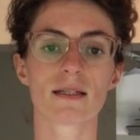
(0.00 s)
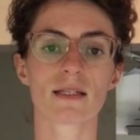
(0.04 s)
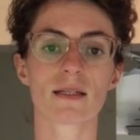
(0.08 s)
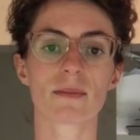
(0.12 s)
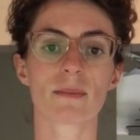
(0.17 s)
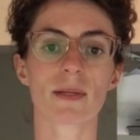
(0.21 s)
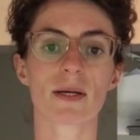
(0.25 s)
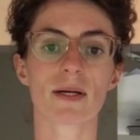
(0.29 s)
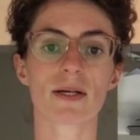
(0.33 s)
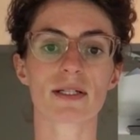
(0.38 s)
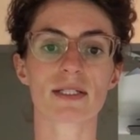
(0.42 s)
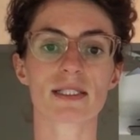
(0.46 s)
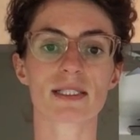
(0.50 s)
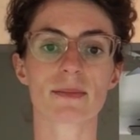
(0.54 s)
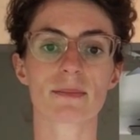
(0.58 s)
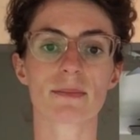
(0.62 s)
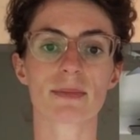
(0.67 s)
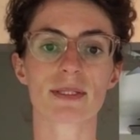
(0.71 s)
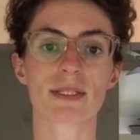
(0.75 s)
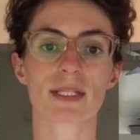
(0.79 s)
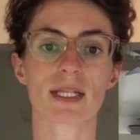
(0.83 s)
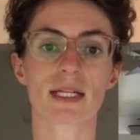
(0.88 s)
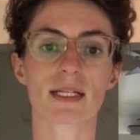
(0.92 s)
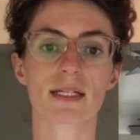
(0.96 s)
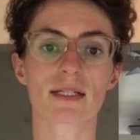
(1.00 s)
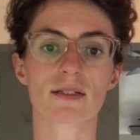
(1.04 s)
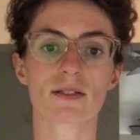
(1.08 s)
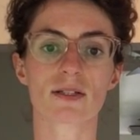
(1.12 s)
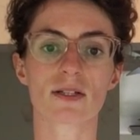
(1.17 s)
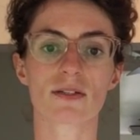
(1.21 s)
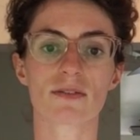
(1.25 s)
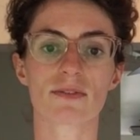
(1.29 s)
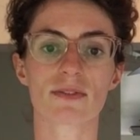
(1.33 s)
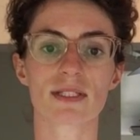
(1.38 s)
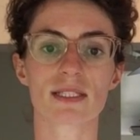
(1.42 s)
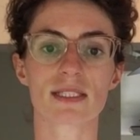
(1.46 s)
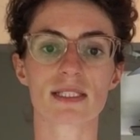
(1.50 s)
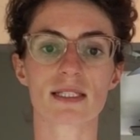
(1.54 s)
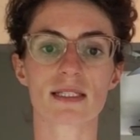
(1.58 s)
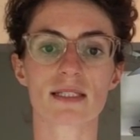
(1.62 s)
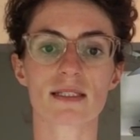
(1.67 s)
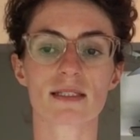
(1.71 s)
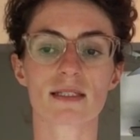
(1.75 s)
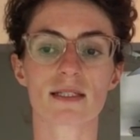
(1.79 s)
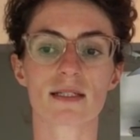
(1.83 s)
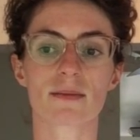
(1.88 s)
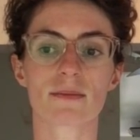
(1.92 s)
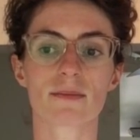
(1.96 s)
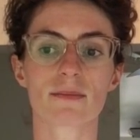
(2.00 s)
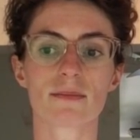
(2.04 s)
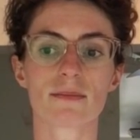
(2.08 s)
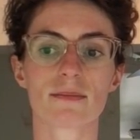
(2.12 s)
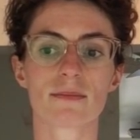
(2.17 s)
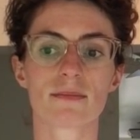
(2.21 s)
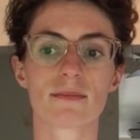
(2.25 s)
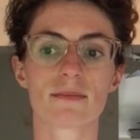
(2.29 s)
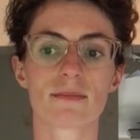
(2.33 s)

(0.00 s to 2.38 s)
the parasympathetic nervous system.